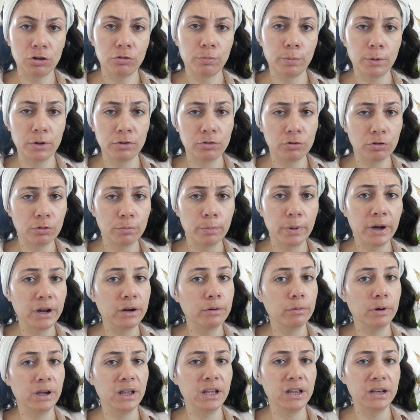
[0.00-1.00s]
sponsored, by
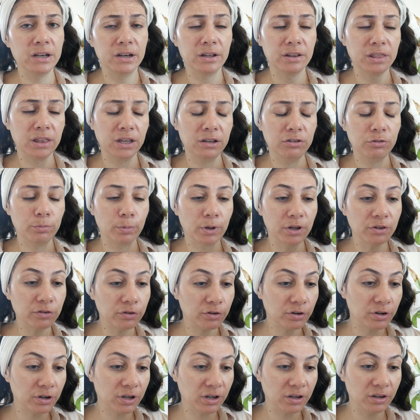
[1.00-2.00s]
the way, nothing
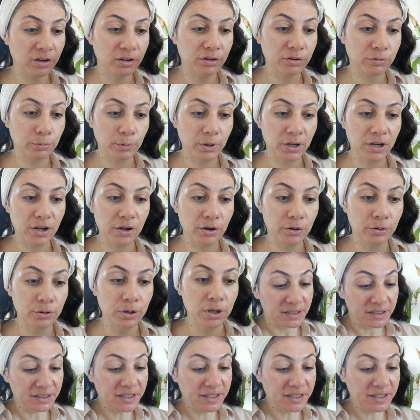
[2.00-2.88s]
sponsored in this video.